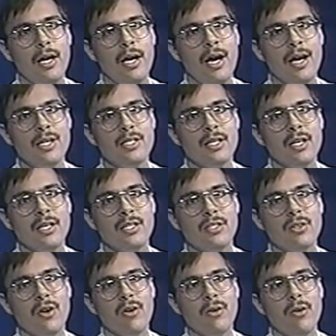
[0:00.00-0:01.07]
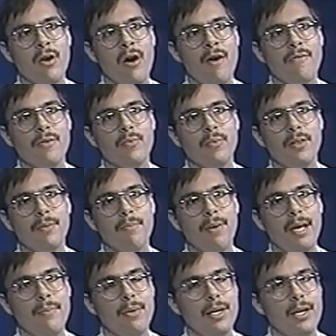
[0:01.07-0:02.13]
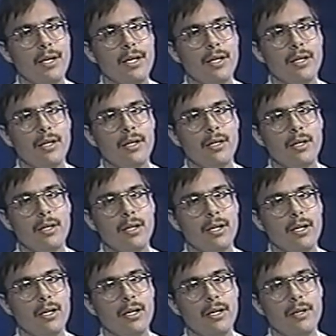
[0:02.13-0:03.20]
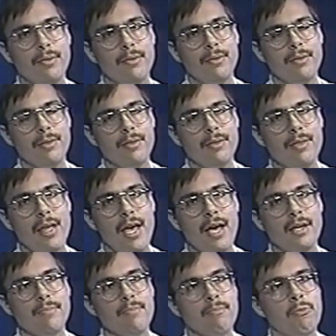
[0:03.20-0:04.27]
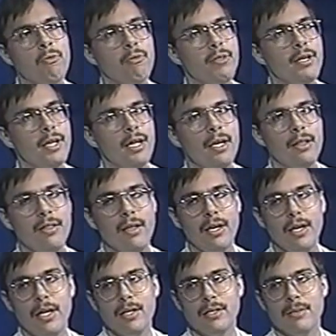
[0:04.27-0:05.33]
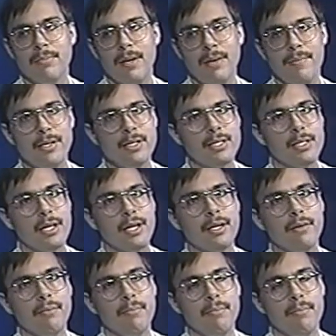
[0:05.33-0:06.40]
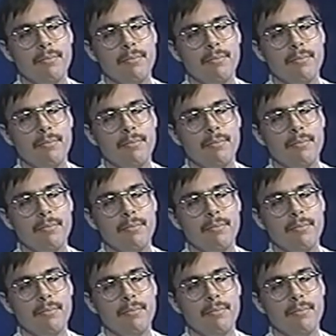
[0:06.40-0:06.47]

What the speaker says: I saw a coffin with a baby in it. That, more than anything else, made me sick.